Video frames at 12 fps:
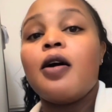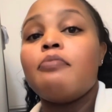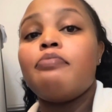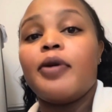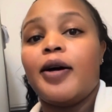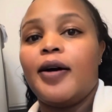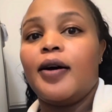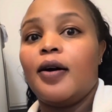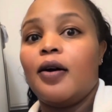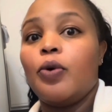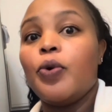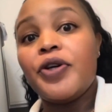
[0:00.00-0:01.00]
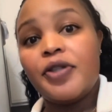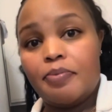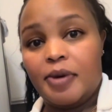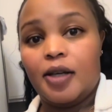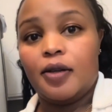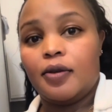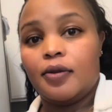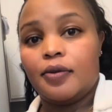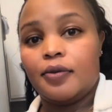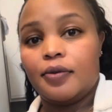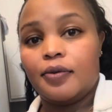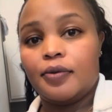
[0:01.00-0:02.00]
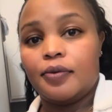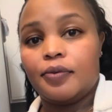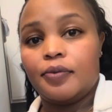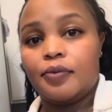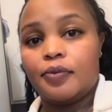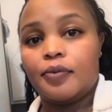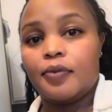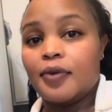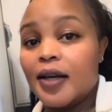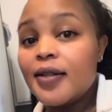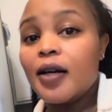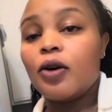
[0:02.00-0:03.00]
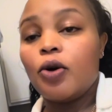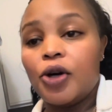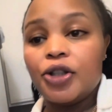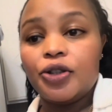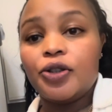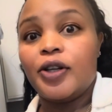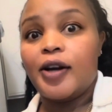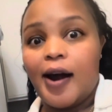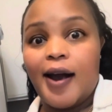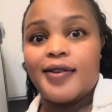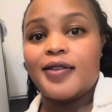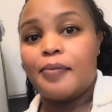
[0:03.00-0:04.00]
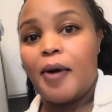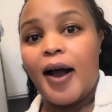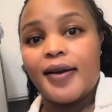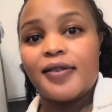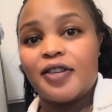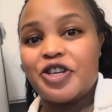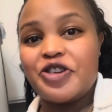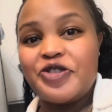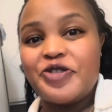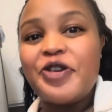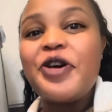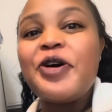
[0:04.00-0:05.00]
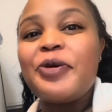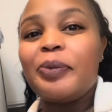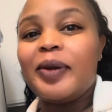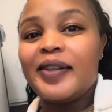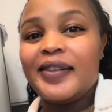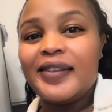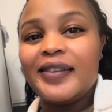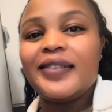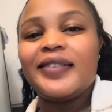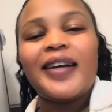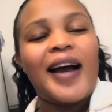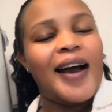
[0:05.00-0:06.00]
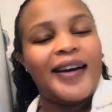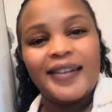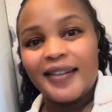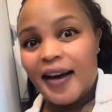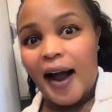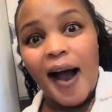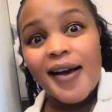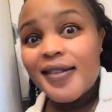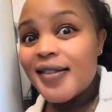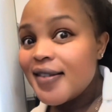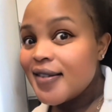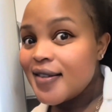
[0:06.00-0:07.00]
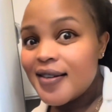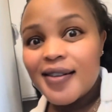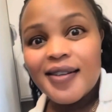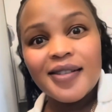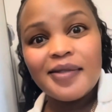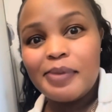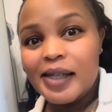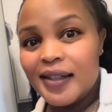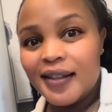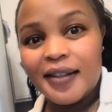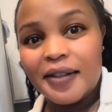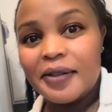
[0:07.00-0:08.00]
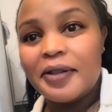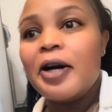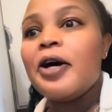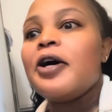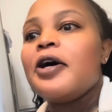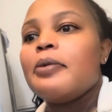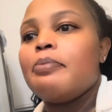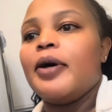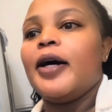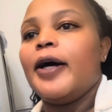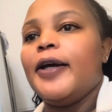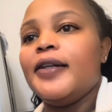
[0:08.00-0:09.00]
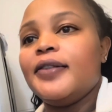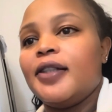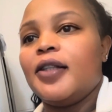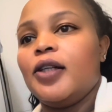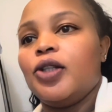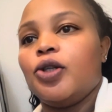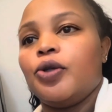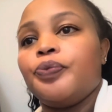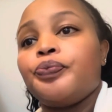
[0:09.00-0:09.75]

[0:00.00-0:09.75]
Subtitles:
but who is mean? That's a question, guys, I'm asking you. Please, I need the answers below. But here's the thing, though.